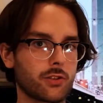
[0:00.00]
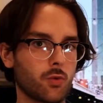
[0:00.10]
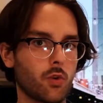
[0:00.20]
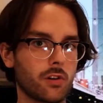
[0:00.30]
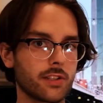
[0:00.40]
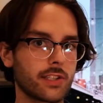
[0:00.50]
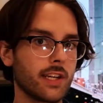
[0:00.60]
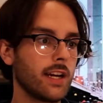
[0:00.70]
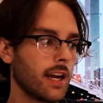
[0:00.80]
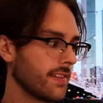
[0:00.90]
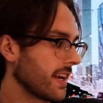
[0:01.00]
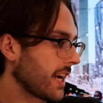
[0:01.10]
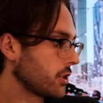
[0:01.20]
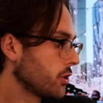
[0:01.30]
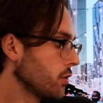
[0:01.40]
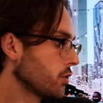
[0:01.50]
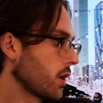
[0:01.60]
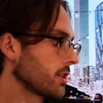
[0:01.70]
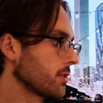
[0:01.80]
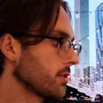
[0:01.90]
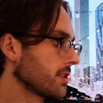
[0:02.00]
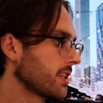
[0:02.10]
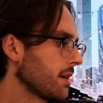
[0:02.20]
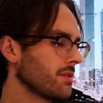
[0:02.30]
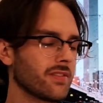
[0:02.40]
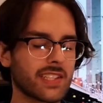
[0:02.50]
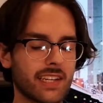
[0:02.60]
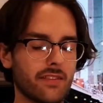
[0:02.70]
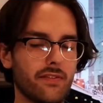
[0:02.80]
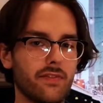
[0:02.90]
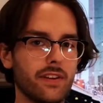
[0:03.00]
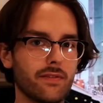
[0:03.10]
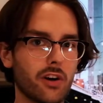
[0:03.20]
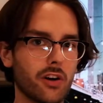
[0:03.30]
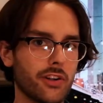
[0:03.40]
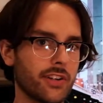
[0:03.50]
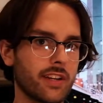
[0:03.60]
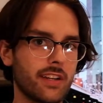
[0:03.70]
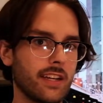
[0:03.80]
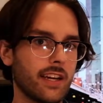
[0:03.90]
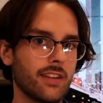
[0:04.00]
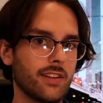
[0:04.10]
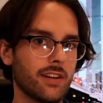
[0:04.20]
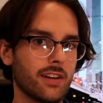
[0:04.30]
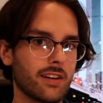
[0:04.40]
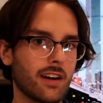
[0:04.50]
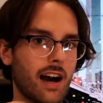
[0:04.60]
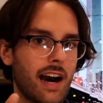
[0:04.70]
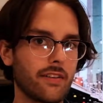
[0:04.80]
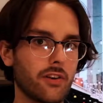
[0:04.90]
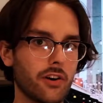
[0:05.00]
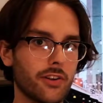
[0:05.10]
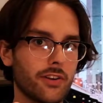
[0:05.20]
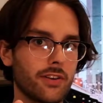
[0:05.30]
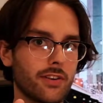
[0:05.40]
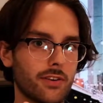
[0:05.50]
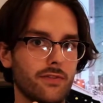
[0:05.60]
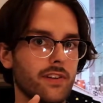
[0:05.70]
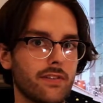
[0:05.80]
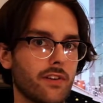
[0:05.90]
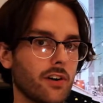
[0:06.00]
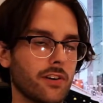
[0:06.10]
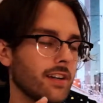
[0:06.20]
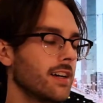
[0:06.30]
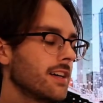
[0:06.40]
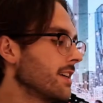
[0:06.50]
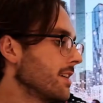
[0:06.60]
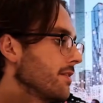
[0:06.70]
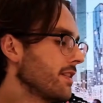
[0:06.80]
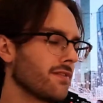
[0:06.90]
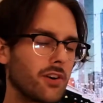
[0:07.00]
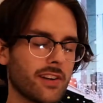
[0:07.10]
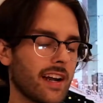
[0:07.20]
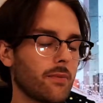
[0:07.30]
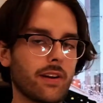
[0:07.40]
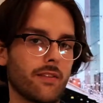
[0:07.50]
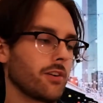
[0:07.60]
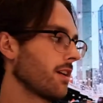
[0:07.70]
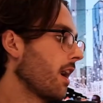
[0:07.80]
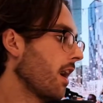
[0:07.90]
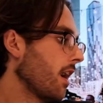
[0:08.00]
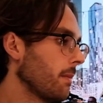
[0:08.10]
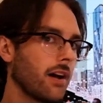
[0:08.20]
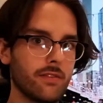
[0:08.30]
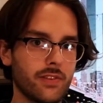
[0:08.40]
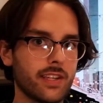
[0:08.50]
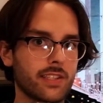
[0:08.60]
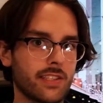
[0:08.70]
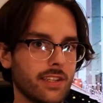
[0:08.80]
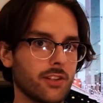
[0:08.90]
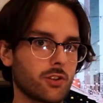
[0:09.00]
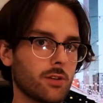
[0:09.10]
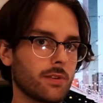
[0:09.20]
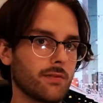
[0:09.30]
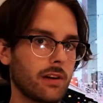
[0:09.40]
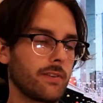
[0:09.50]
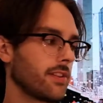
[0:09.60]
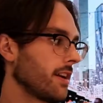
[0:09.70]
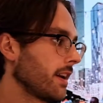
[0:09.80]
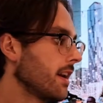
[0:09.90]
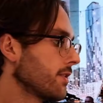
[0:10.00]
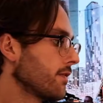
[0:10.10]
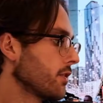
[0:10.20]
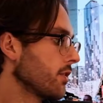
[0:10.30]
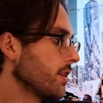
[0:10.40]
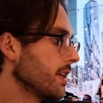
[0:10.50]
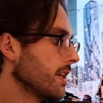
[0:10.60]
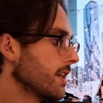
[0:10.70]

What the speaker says: drawers, and I got two trestles. I believe it's like the Finvald and the Oddvald, or Finvard and Odd, whatever. I'll have links in the description for everything. For the